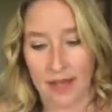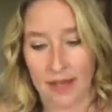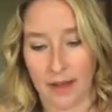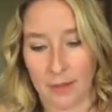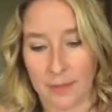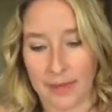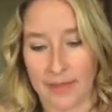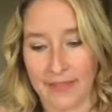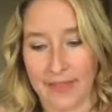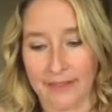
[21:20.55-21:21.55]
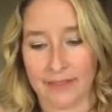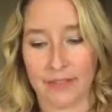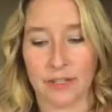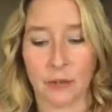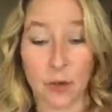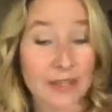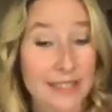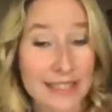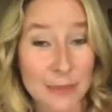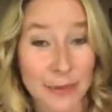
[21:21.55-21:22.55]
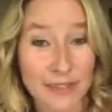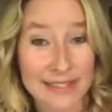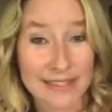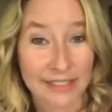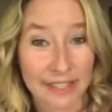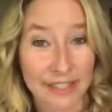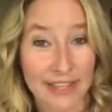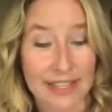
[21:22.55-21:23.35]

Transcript: And then cocoa seed oils in here,